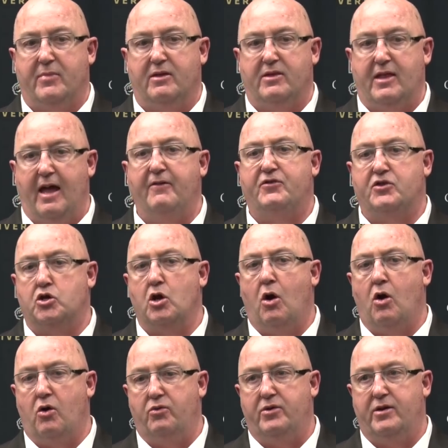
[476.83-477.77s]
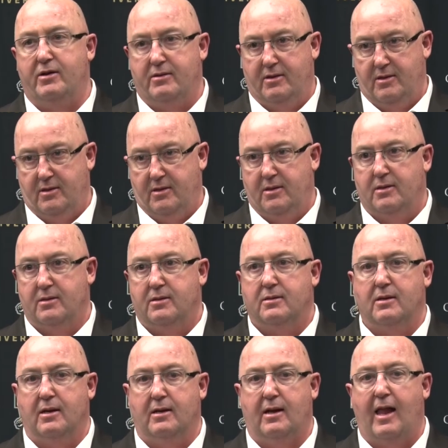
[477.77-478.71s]
they've showed
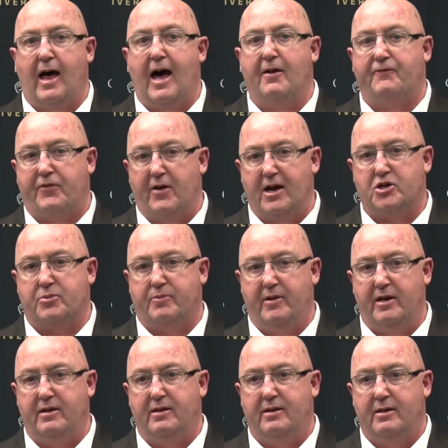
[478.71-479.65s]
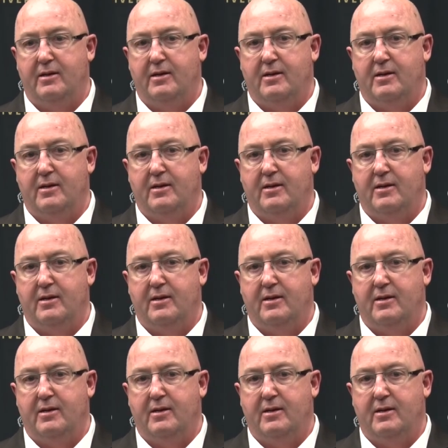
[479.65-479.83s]
a lot of freshmen